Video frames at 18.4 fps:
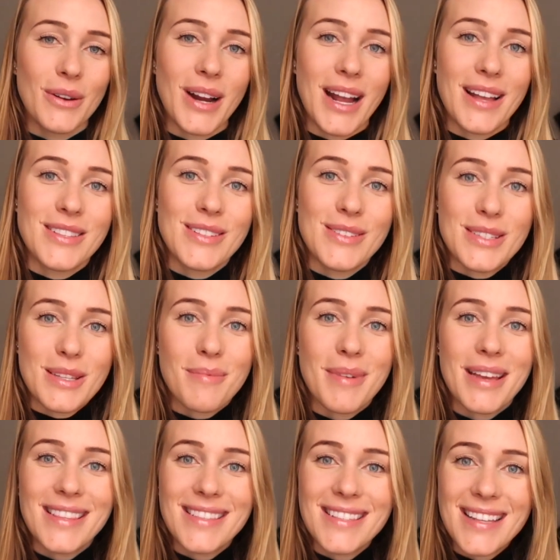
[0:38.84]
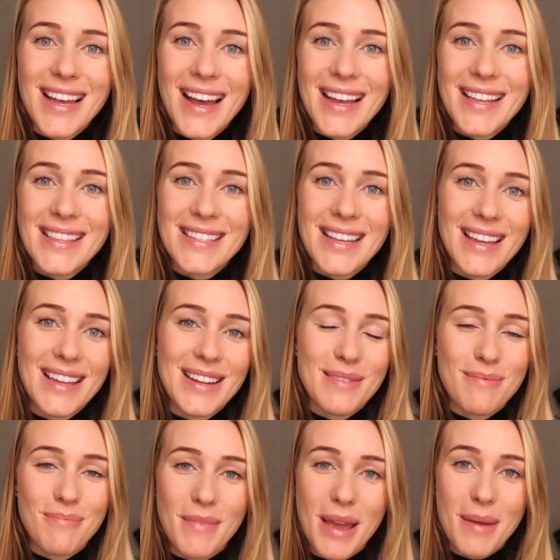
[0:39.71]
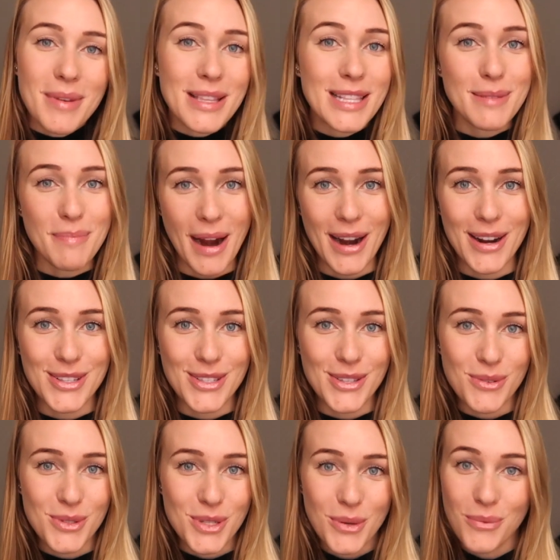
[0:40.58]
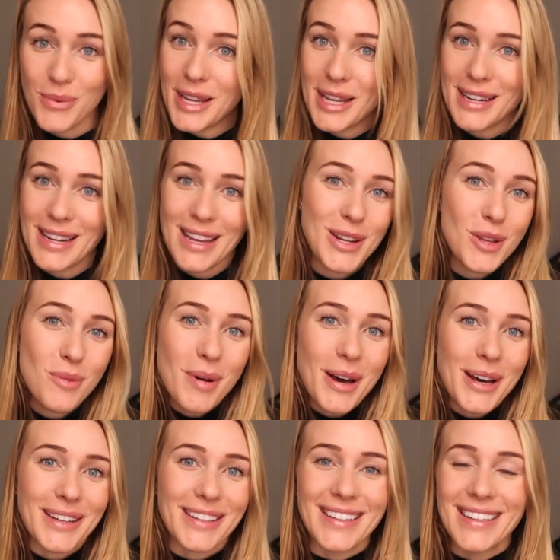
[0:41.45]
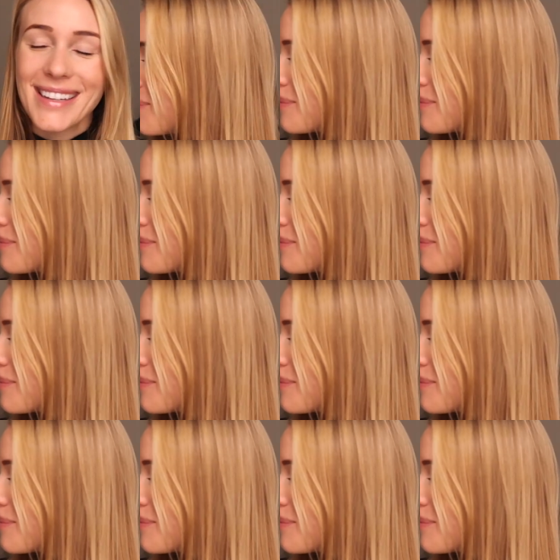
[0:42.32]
grants you some insights and maybe inspires you to read a new book.